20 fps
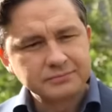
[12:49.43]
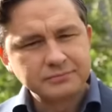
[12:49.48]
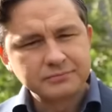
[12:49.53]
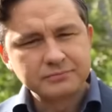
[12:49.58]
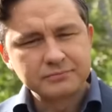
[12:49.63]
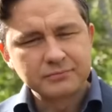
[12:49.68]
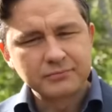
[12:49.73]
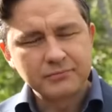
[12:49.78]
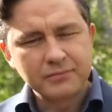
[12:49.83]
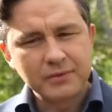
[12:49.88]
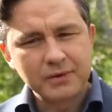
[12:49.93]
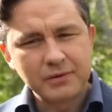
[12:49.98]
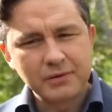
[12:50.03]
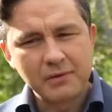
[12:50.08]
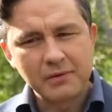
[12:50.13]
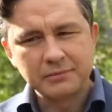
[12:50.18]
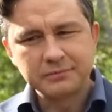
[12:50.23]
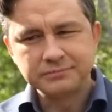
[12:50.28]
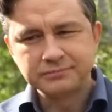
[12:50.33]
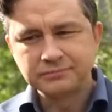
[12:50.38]
Why should
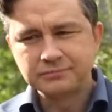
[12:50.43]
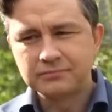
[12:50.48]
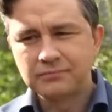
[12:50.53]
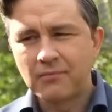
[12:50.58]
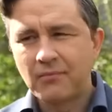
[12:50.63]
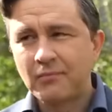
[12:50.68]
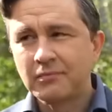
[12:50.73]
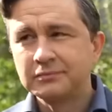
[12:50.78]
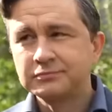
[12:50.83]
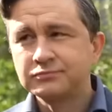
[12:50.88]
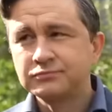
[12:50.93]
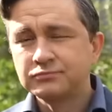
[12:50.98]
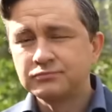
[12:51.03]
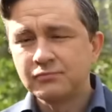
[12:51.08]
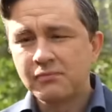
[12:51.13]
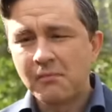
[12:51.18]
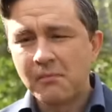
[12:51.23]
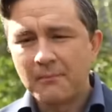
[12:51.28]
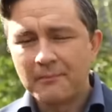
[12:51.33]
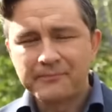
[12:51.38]
Canadians
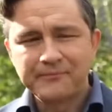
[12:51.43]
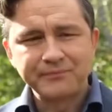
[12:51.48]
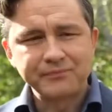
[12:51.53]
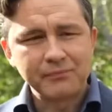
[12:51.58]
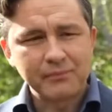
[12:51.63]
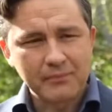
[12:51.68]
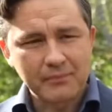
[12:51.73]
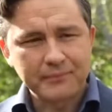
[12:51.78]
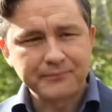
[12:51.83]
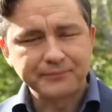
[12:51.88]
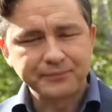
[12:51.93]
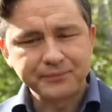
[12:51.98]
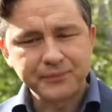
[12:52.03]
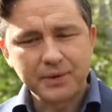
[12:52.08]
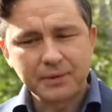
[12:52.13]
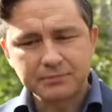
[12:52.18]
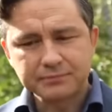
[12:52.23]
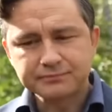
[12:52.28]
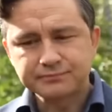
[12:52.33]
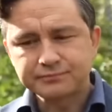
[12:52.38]
trust you with their
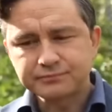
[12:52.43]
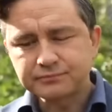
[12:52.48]
vote?